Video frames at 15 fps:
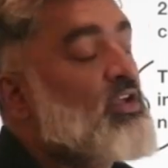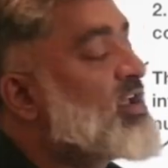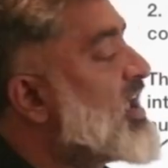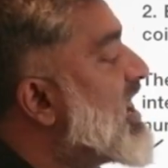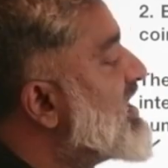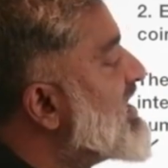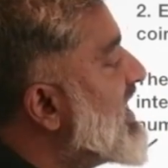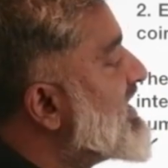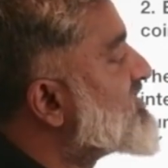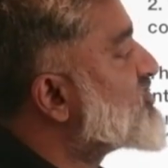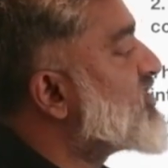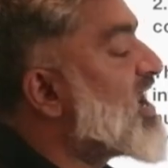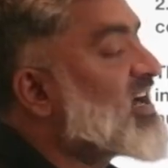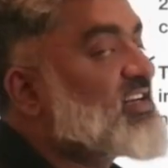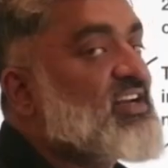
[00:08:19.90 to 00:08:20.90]
and I
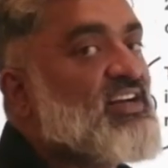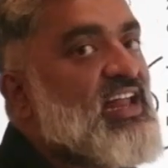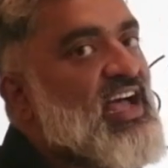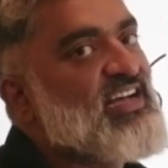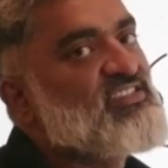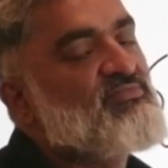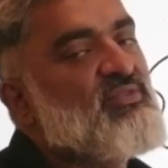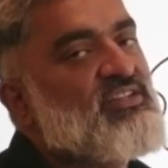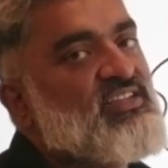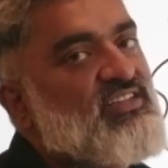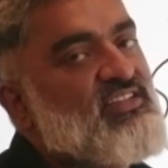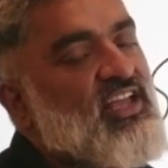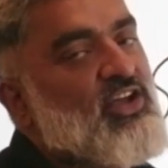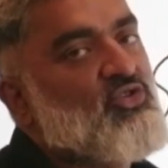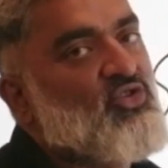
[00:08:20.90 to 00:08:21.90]
extracted as much
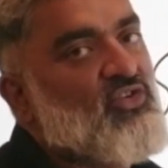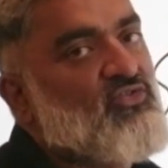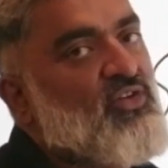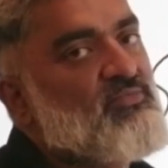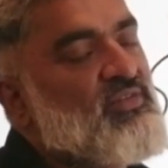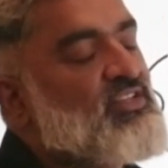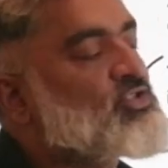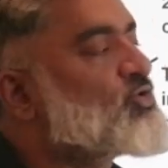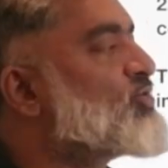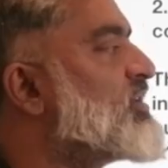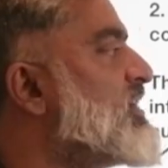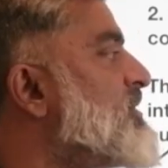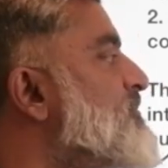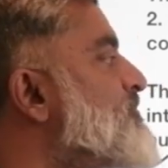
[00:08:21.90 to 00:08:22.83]
as I could from the story.